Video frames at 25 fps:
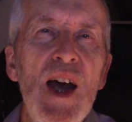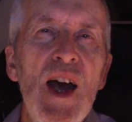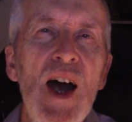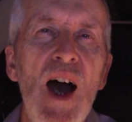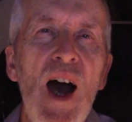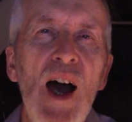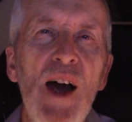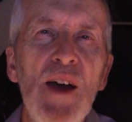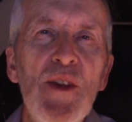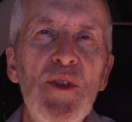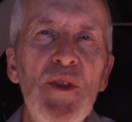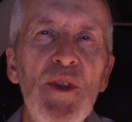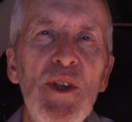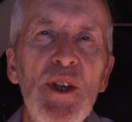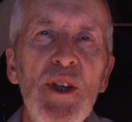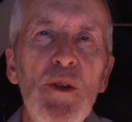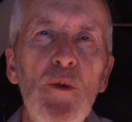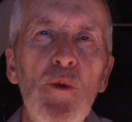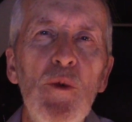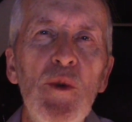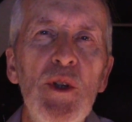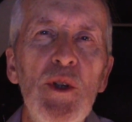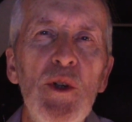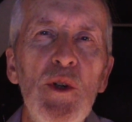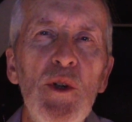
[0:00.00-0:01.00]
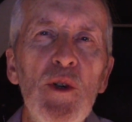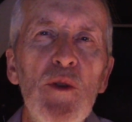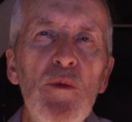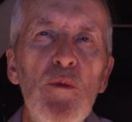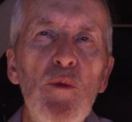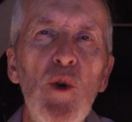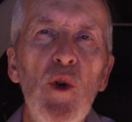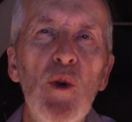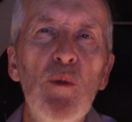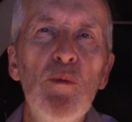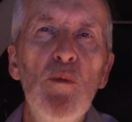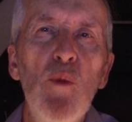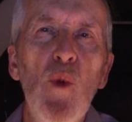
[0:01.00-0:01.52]
I think we could have
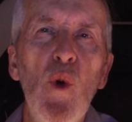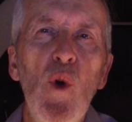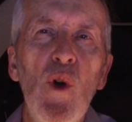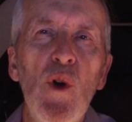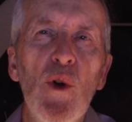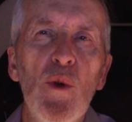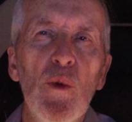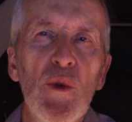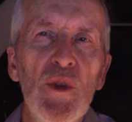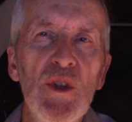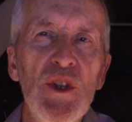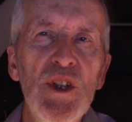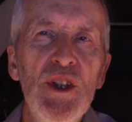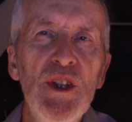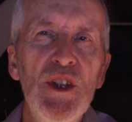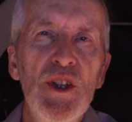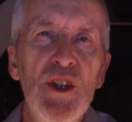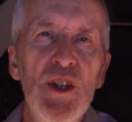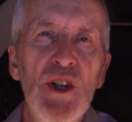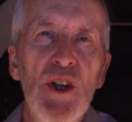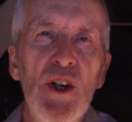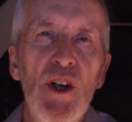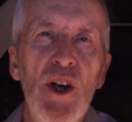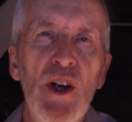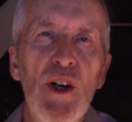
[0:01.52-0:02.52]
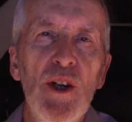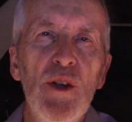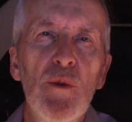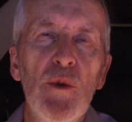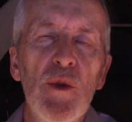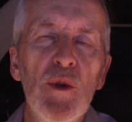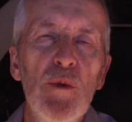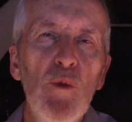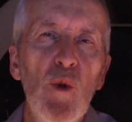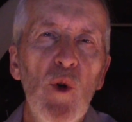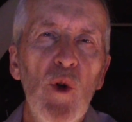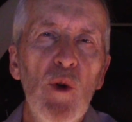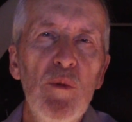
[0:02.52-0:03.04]
put more within the yard
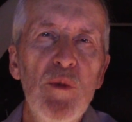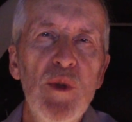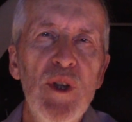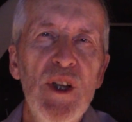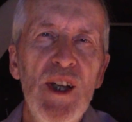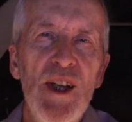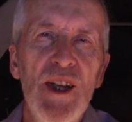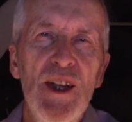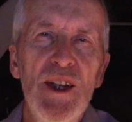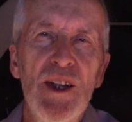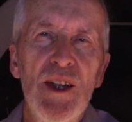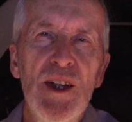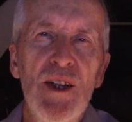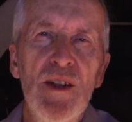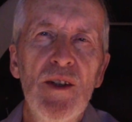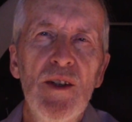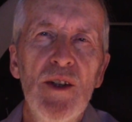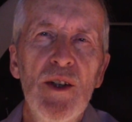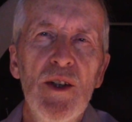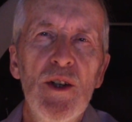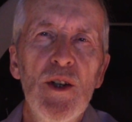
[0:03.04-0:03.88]
with more planning.